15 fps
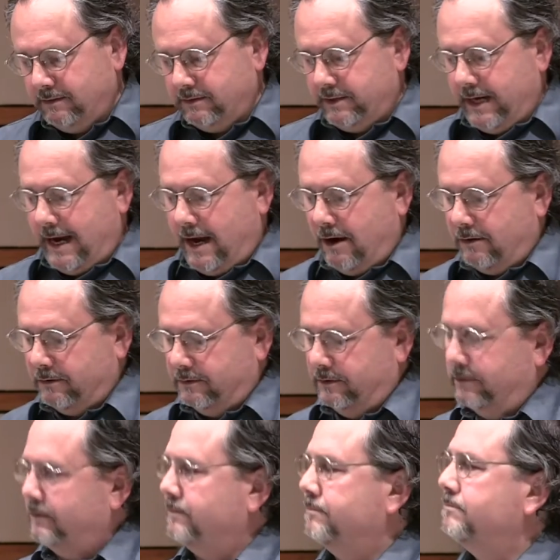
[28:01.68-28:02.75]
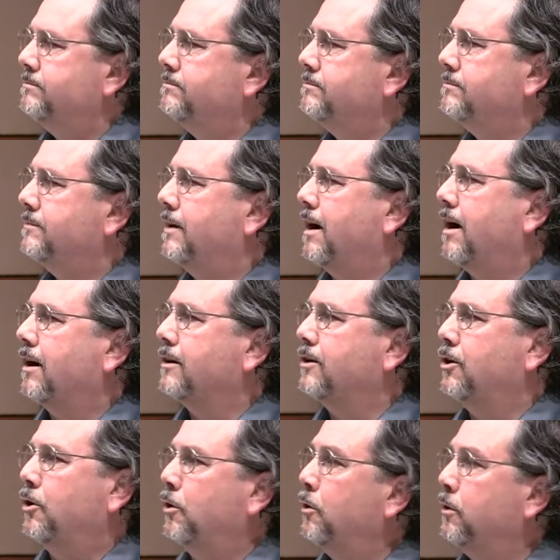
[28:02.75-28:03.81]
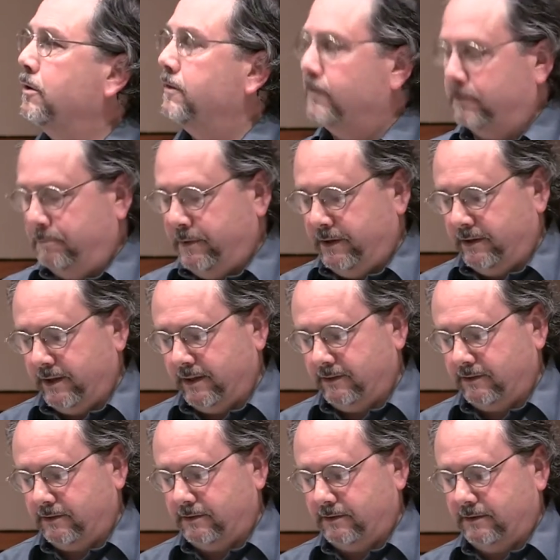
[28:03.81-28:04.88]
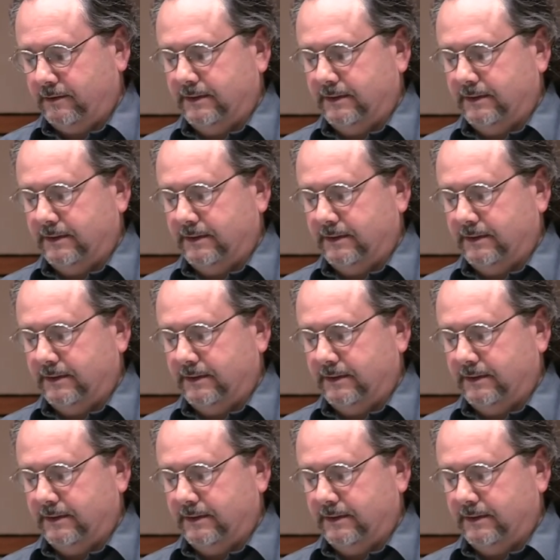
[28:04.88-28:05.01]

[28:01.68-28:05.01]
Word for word: down our cold spirits,